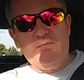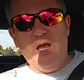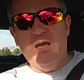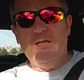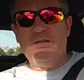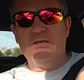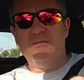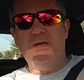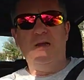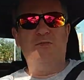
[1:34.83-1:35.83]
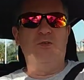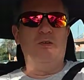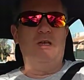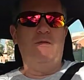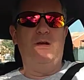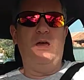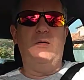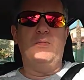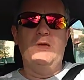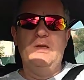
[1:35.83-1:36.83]
it doesn't mean I've sort of given
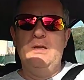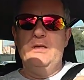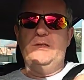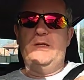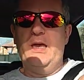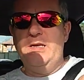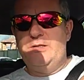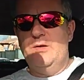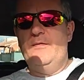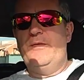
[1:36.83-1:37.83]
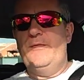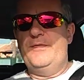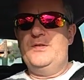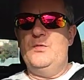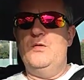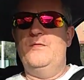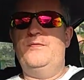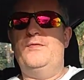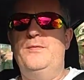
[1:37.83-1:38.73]
up. It's a case of I've sort of